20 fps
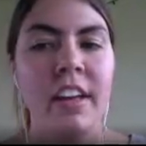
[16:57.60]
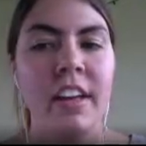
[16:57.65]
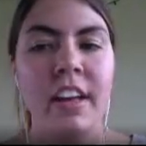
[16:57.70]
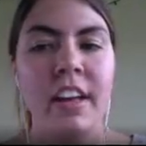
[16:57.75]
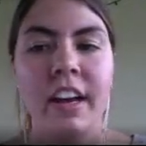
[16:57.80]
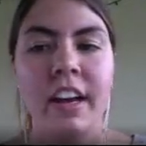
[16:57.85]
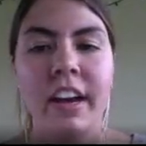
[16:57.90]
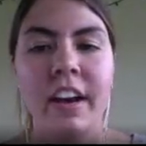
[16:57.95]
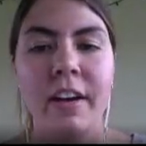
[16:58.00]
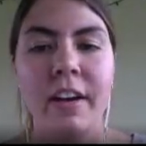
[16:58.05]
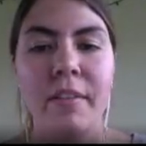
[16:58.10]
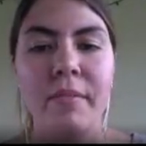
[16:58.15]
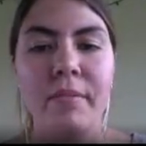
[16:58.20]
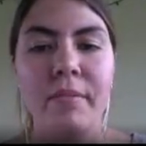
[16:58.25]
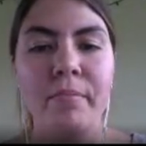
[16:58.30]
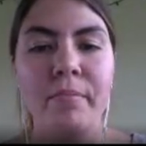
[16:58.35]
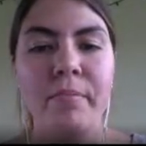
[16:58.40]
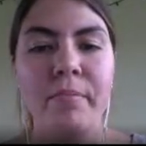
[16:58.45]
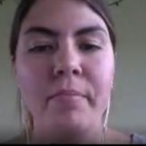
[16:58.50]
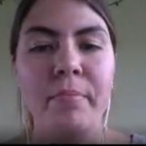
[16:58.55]
Um,
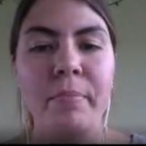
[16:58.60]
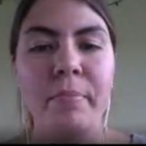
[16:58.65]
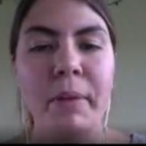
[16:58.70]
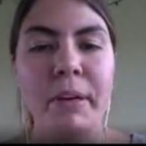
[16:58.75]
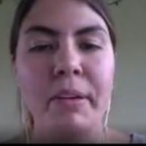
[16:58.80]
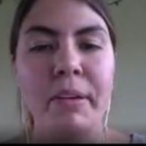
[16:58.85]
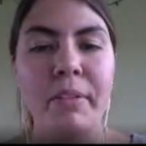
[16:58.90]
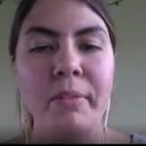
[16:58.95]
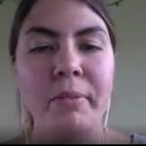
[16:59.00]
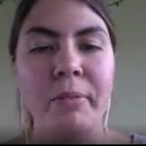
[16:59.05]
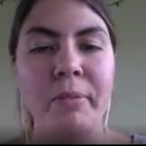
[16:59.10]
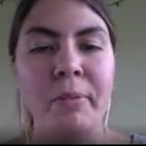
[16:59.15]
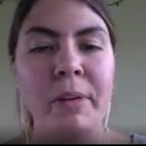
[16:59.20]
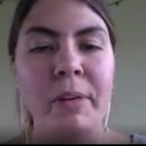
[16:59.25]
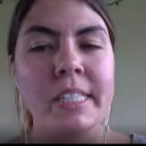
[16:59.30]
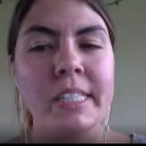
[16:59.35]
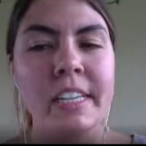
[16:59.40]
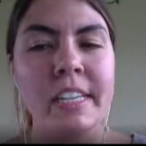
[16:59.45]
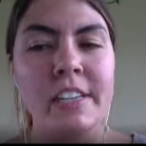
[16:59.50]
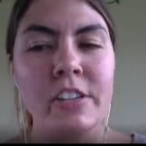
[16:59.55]
but
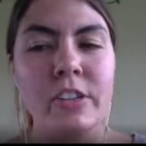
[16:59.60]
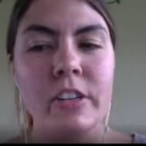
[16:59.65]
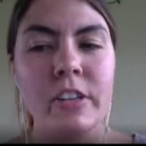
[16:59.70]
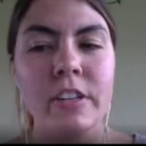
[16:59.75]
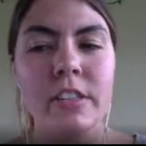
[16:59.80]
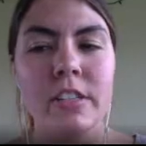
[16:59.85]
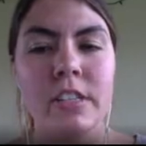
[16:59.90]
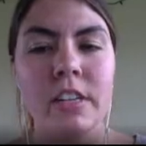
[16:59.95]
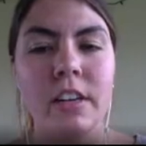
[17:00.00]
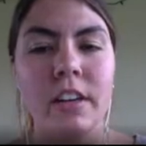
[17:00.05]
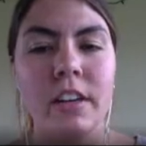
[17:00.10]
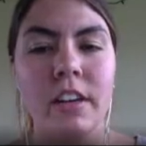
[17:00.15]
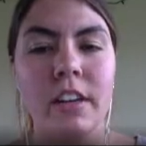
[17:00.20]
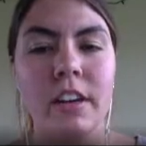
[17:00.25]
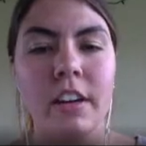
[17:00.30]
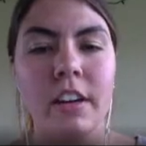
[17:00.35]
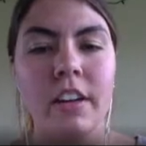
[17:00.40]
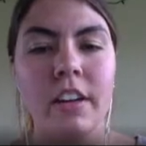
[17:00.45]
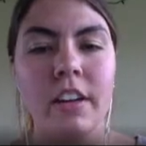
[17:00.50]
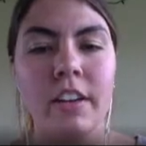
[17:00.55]
what's interesting,
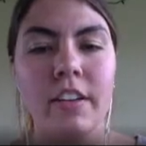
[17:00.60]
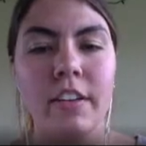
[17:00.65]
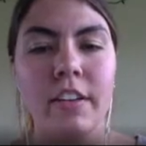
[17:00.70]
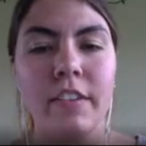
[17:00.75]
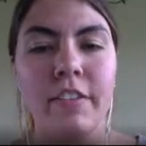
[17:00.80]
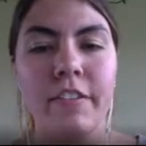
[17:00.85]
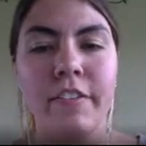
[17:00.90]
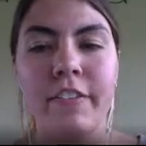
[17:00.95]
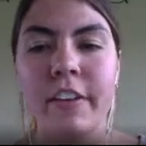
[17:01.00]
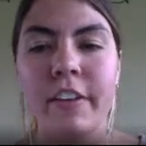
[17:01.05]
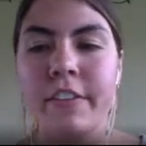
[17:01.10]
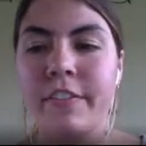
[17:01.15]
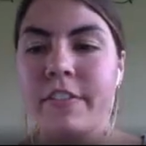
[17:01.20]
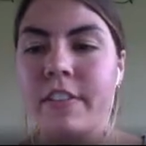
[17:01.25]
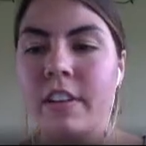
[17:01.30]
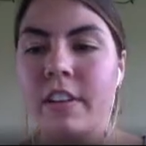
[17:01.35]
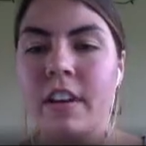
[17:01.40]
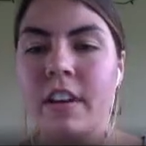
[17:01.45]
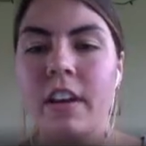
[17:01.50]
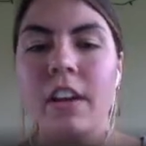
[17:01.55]

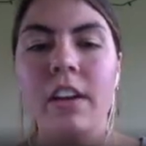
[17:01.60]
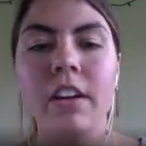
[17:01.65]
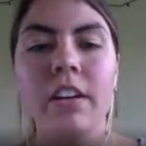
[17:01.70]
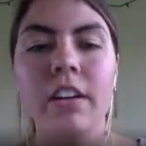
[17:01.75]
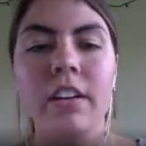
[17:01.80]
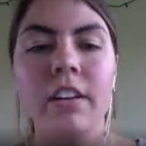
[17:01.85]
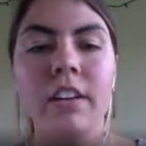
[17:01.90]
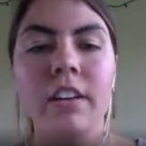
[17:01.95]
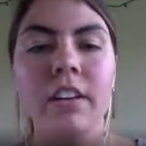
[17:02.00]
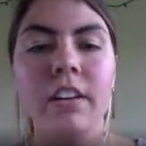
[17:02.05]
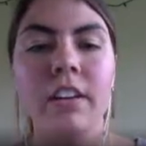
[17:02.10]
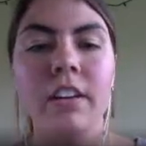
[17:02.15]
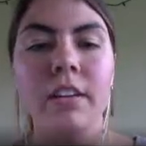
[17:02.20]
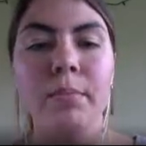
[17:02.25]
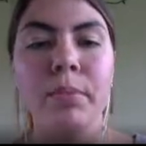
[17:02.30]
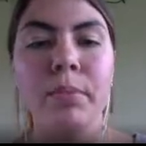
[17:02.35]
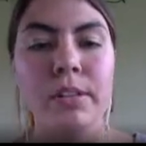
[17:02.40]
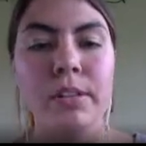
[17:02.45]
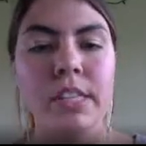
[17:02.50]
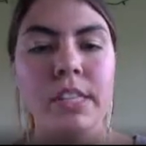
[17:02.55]
15%,
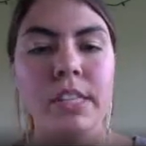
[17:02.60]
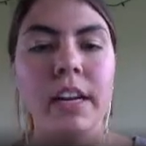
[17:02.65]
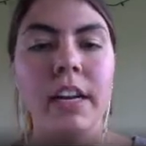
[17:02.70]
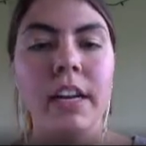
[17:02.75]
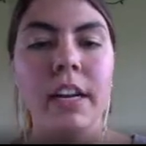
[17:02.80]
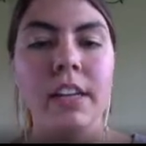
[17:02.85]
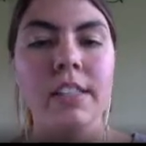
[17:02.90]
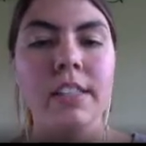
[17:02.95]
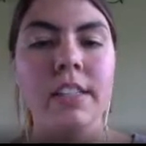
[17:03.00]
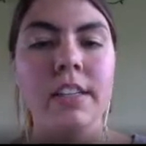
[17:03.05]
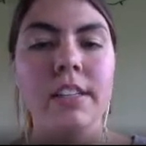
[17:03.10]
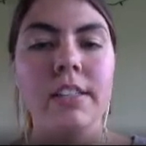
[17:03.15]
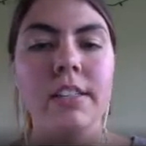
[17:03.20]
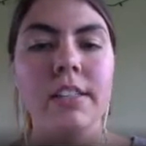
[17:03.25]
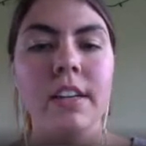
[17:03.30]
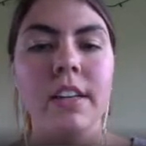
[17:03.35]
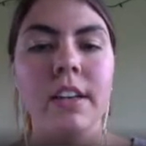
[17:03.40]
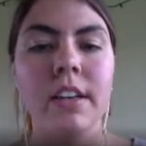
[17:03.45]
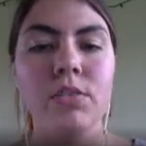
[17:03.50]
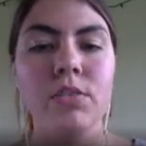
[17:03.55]
I guess it is,
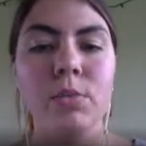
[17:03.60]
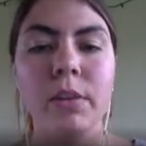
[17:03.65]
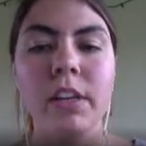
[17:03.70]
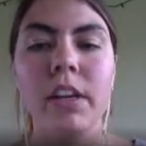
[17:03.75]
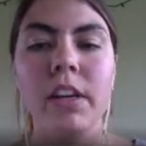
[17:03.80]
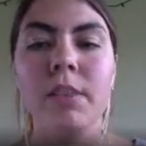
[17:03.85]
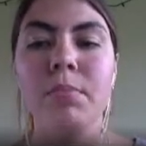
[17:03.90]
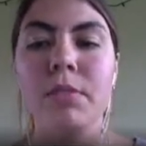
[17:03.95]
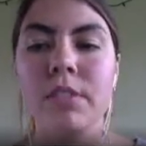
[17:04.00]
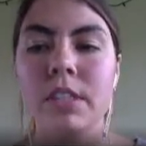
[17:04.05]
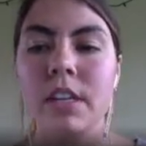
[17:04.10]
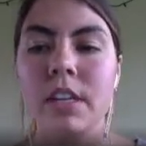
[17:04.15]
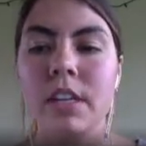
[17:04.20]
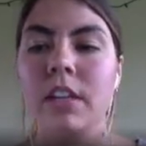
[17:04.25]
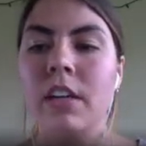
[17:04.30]
and then 28%,